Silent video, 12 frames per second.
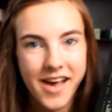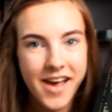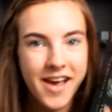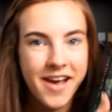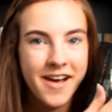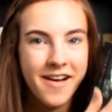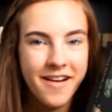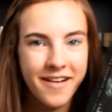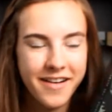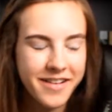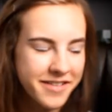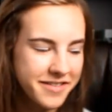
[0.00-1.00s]

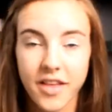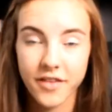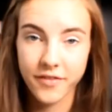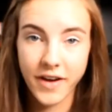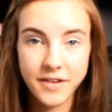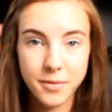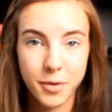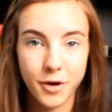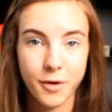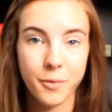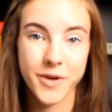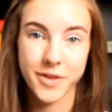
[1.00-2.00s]
Air. Find a
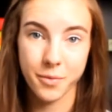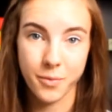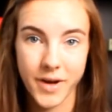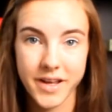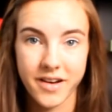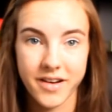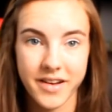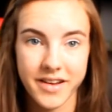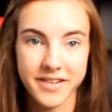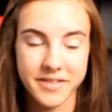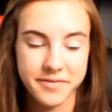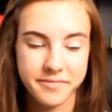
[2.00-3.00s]
book with white on it.